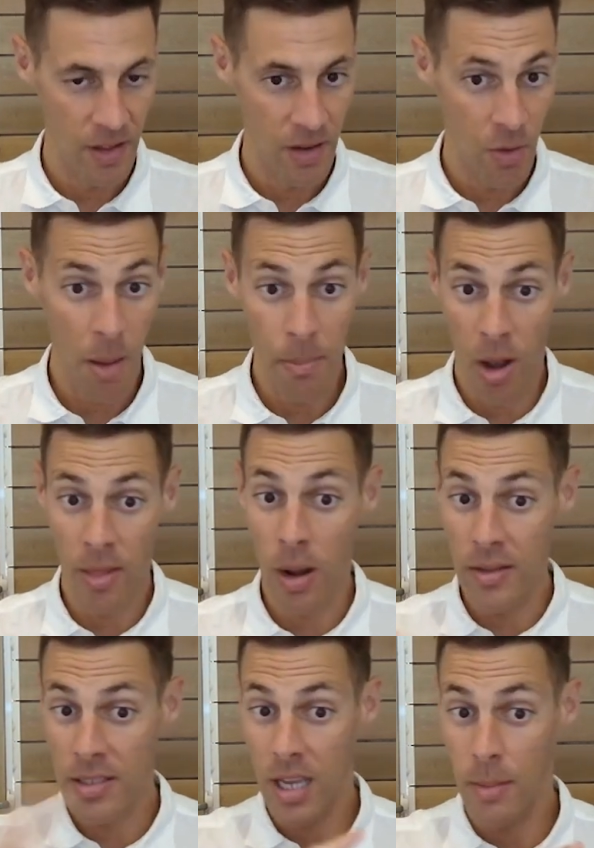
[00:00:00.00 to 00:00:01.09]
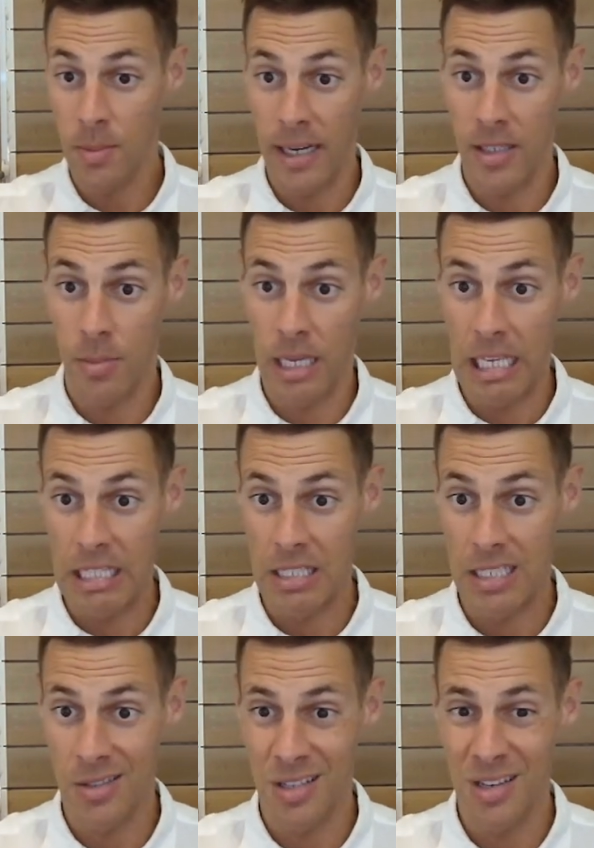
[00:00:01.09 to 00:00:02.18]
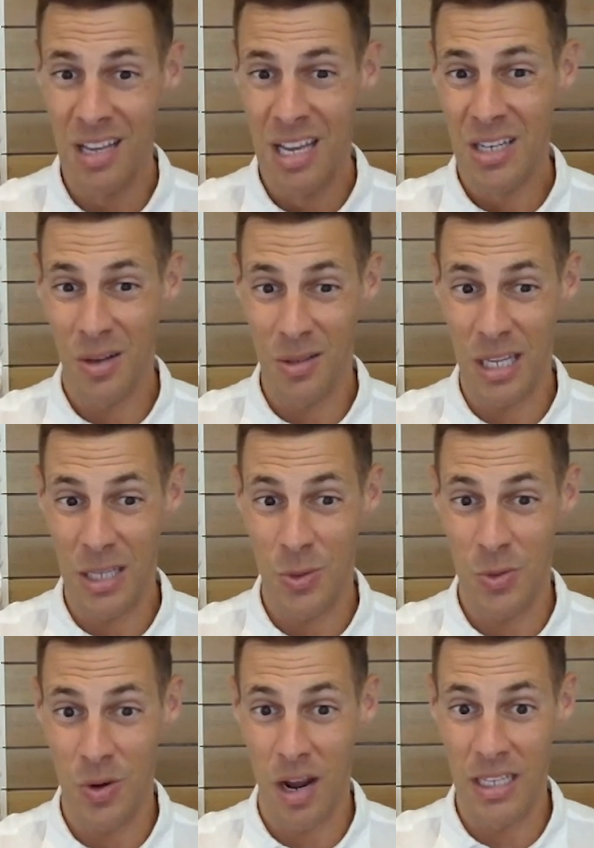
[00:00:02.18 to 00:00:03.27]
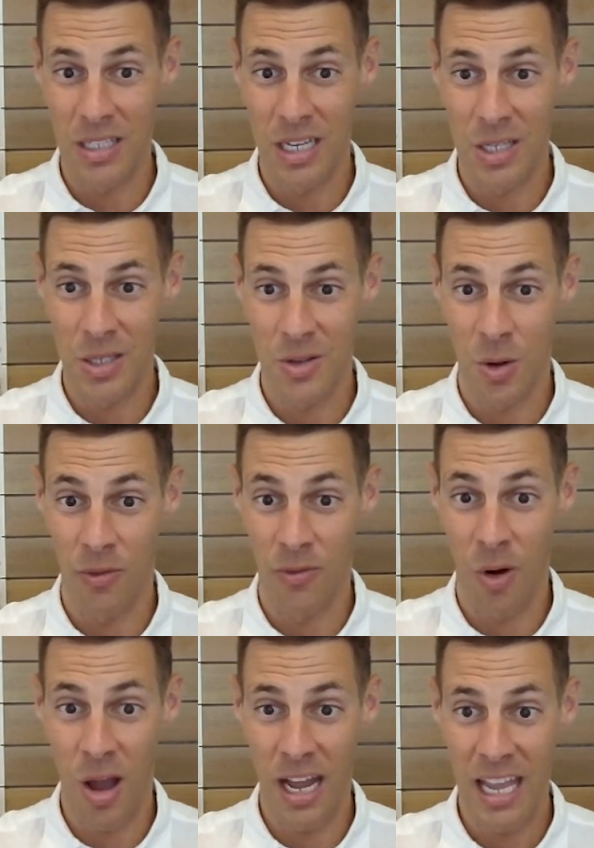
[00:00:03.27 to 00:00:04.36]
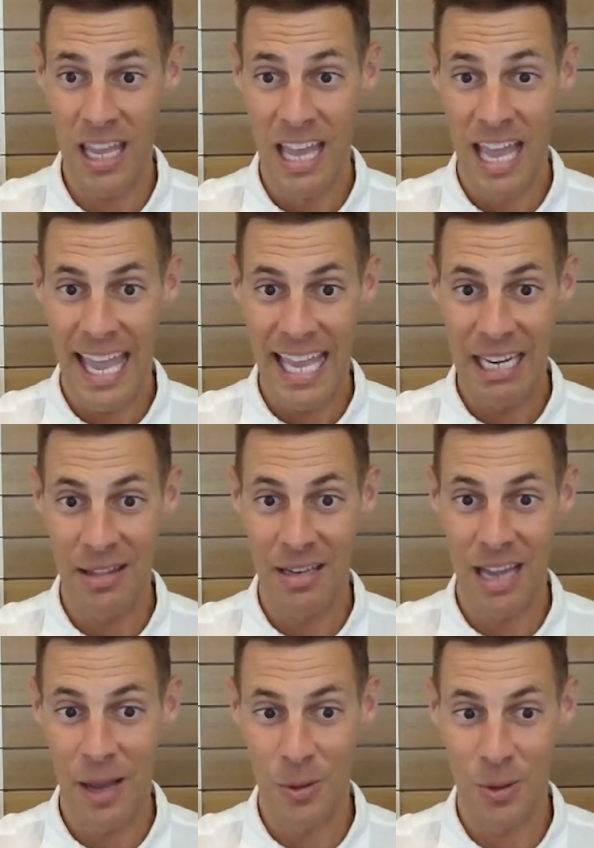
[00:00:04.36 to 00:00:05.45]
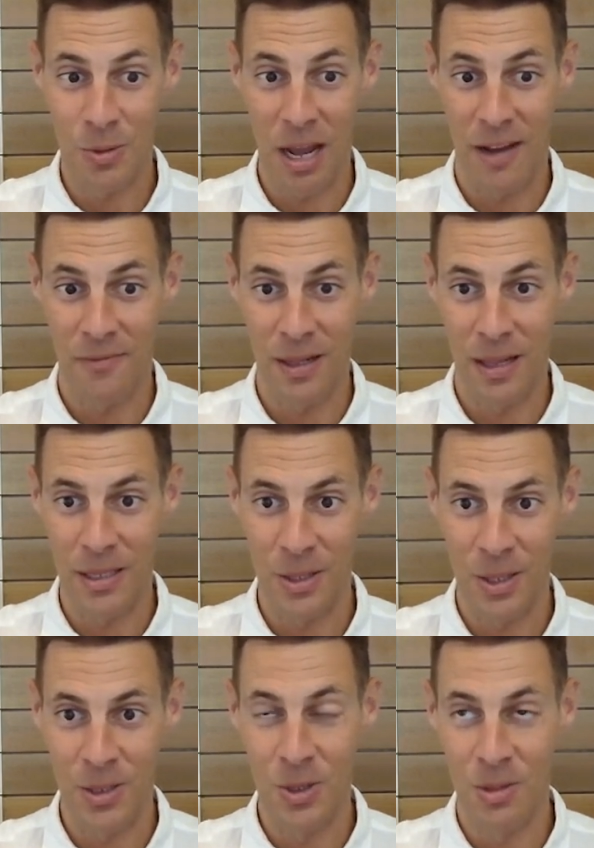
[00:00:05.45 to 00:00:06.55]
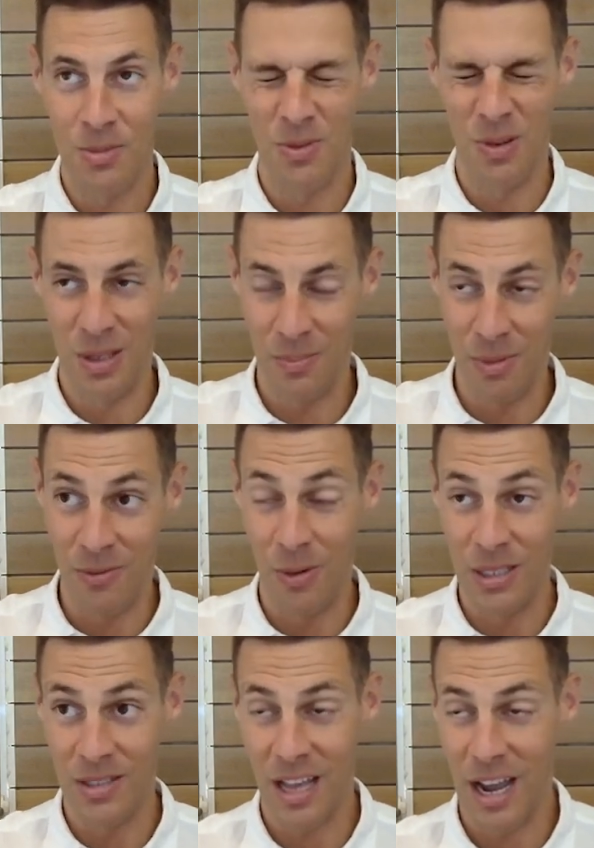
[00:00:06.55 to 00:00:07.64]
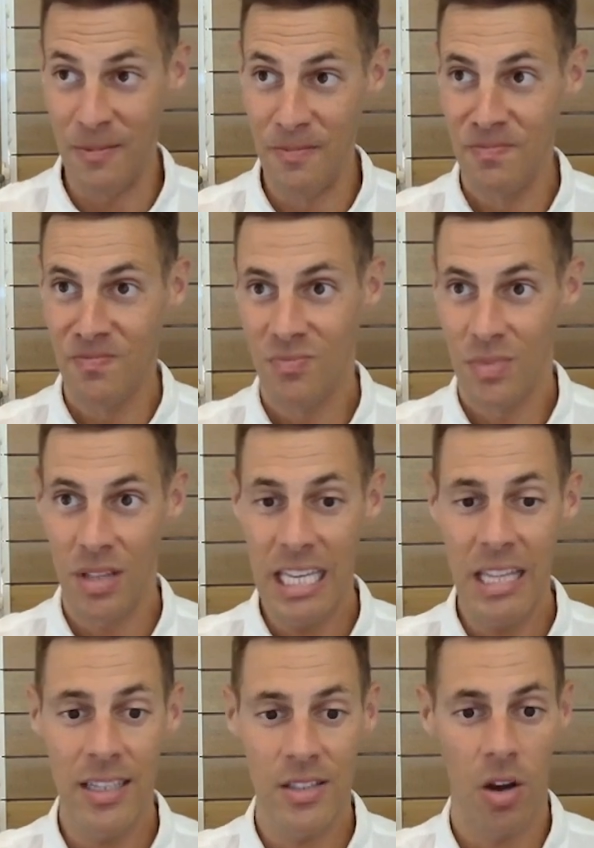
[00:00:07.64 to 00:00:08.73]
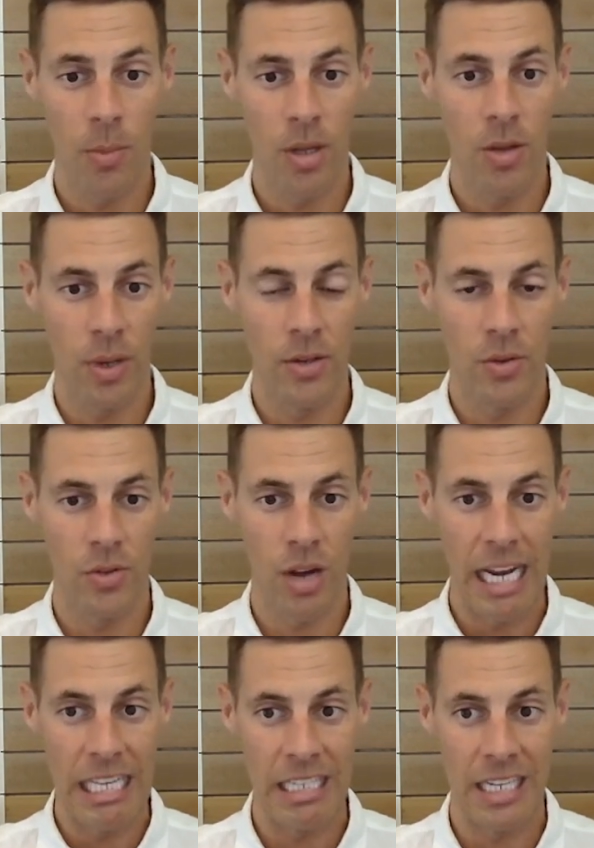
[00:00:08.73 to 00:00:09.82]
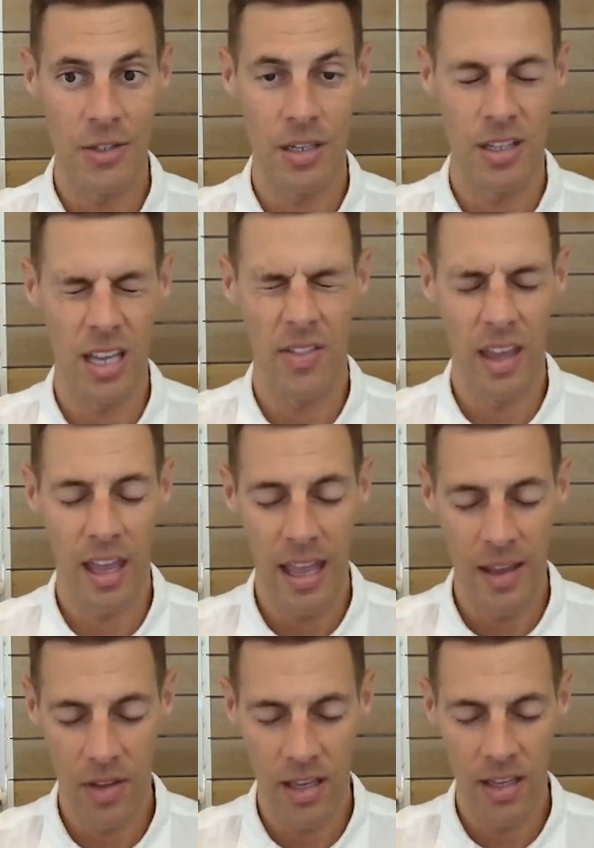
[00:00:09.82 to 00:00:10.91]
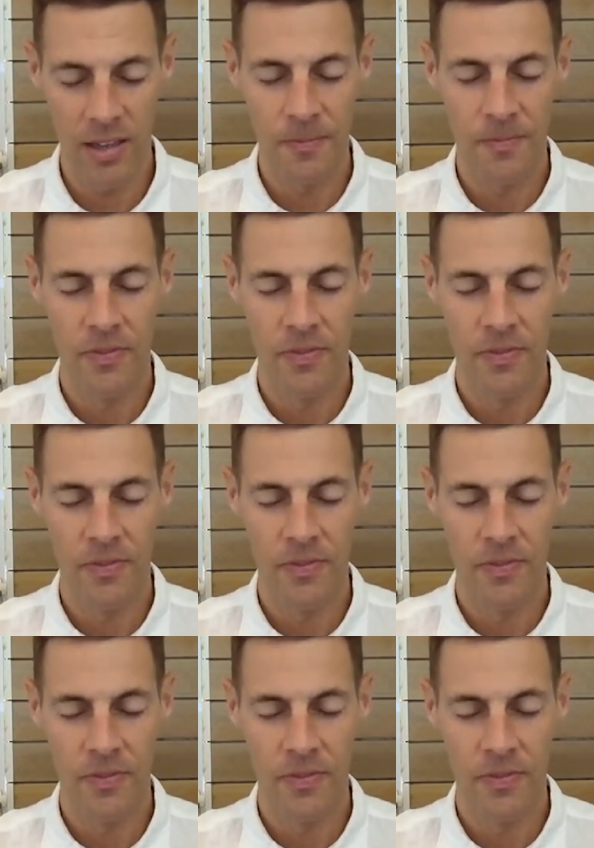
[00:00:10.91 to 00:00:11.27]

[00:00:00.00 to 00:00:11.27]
Right, by the way, this comes back to being consistent. Don't schedule training sessions on a Friday, end of the day, or straight after lunch. You're doomed before you start. But think of that time when you went into a training session and you had the heavy